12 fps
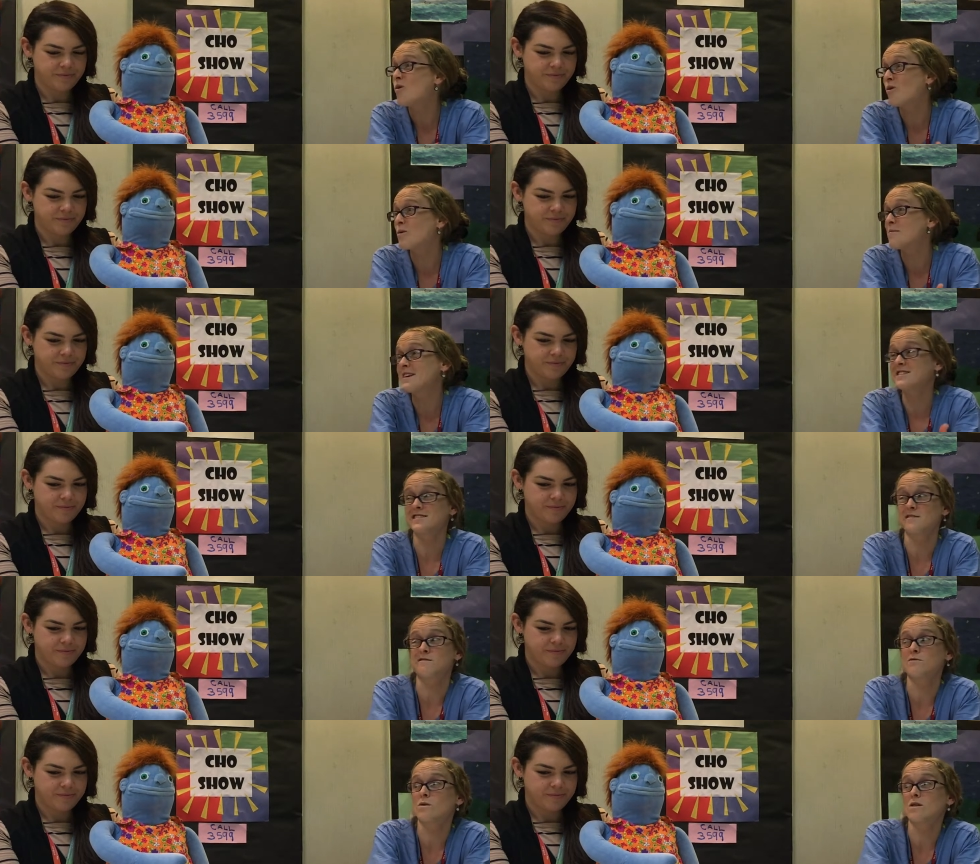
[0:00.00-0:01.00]
Speaker 1: or medicine
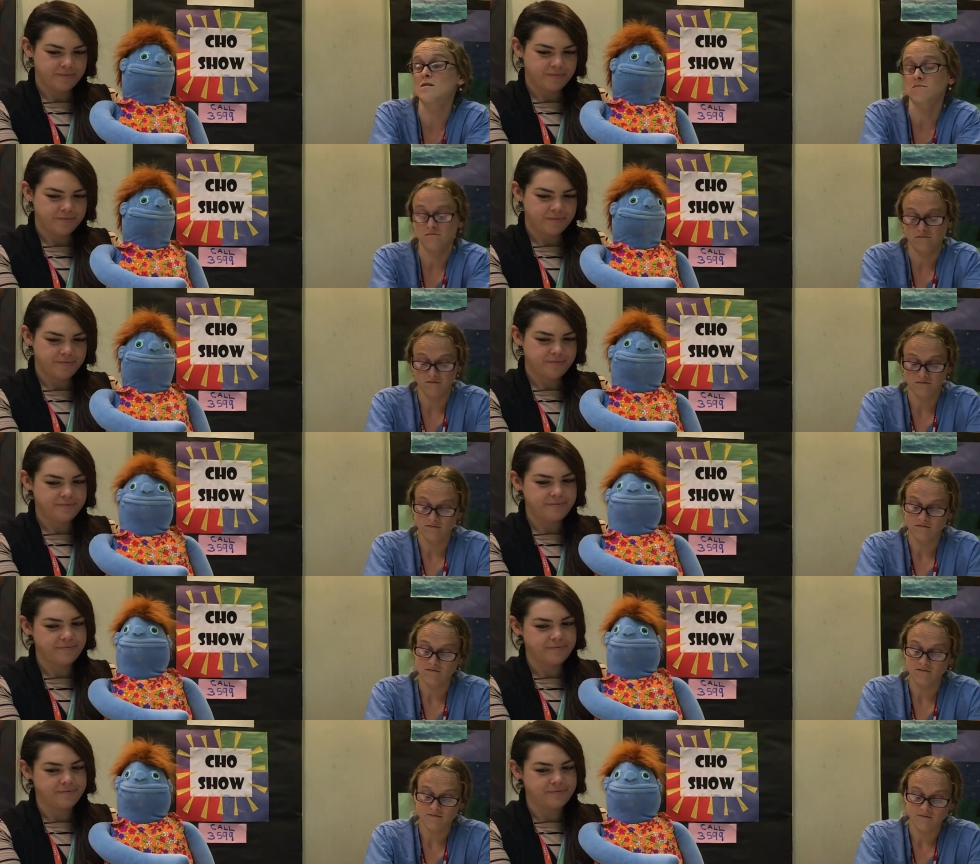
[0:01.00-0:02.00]
for.
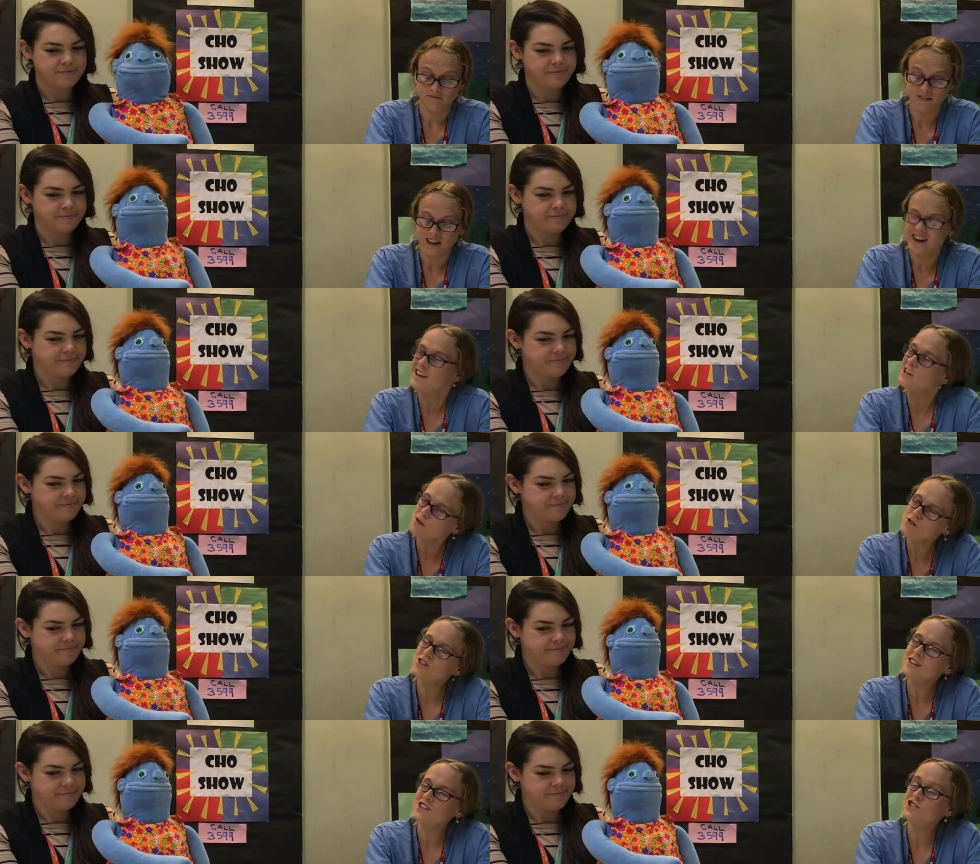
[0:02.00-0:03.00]
It
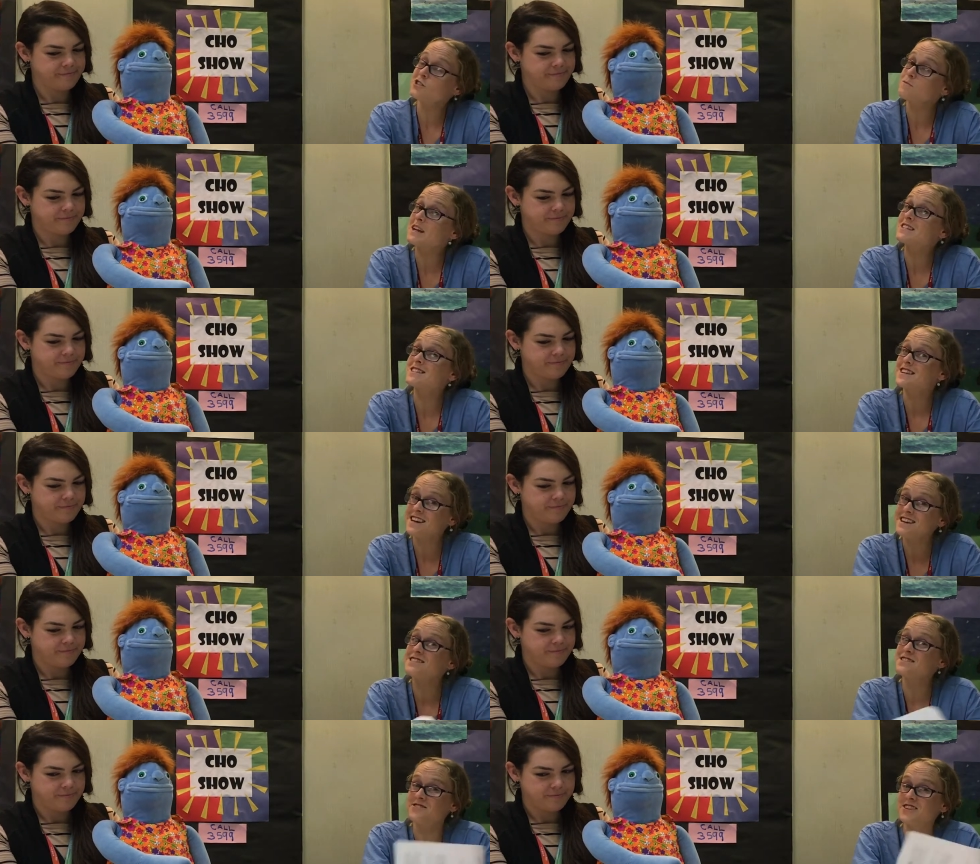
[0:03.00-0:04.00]
usually just makes
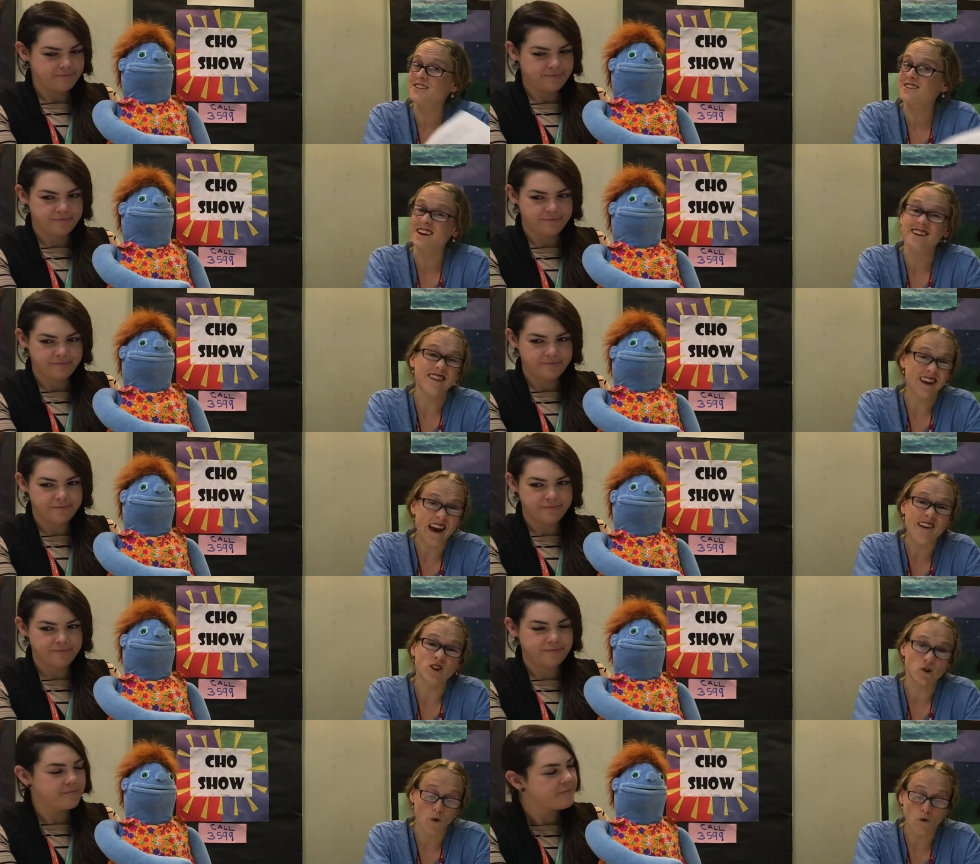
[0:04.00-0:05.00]
kids feel like they have
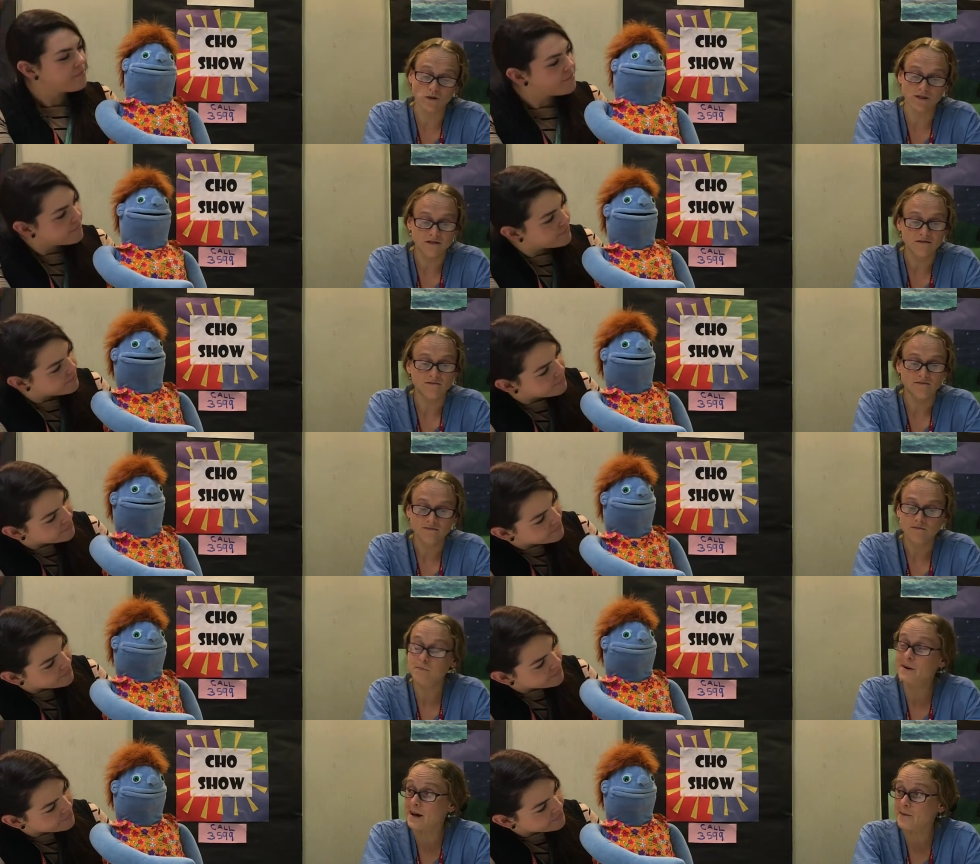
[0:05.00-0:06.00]
a cold,
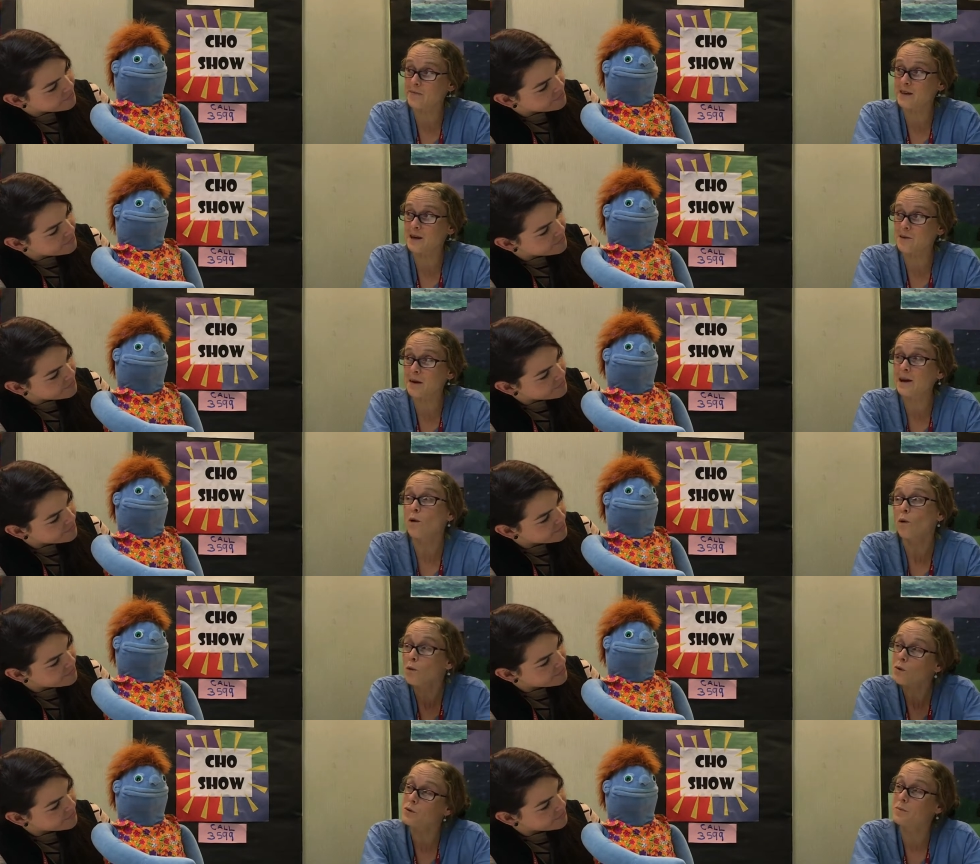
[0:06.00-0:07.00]
but it can make
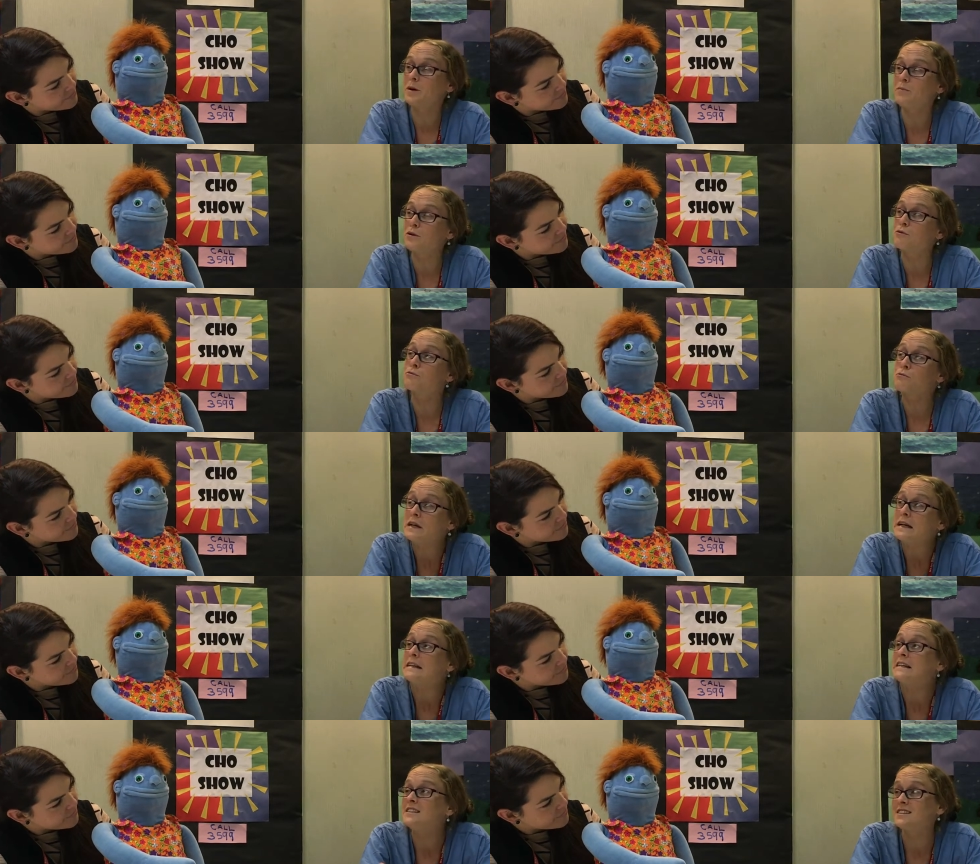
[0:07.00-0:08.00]
older people
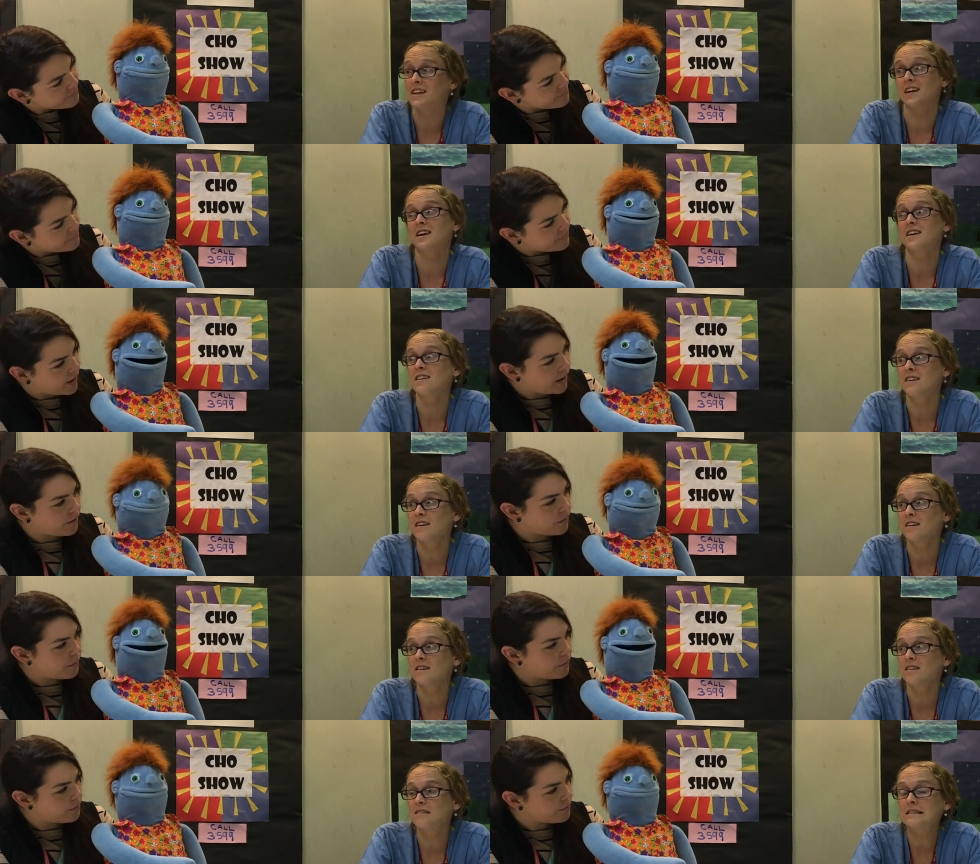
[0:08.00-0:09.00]
really sick. Uh
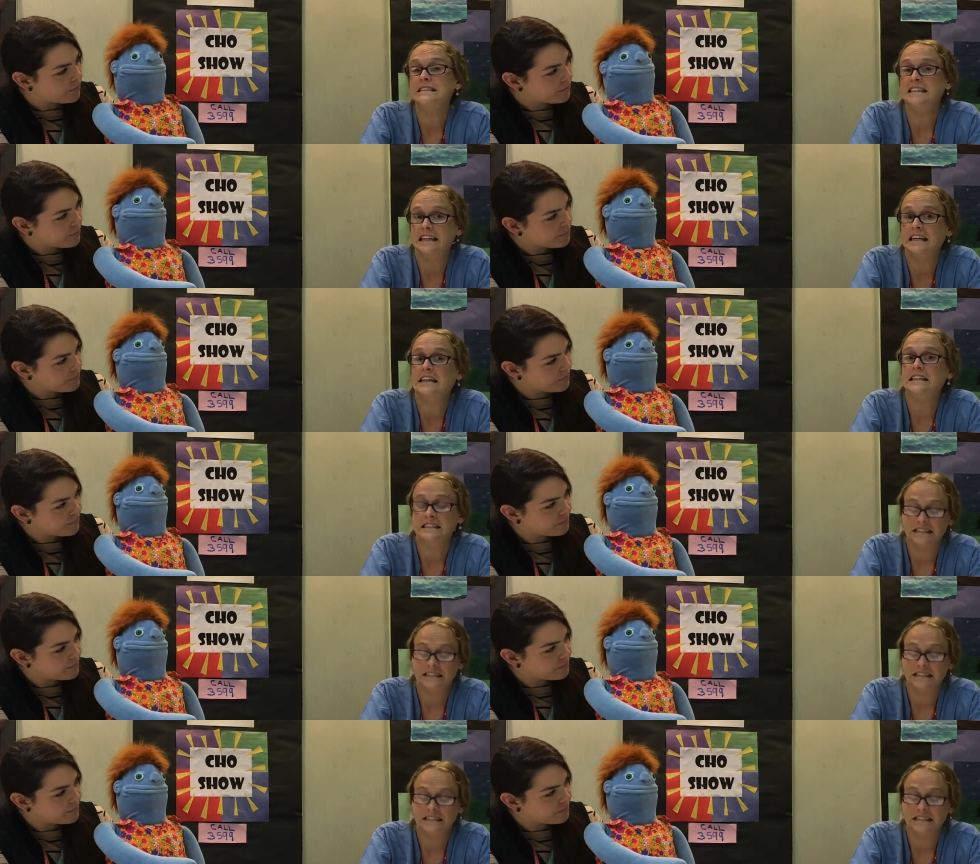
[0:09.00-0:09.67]
oh. Yeah.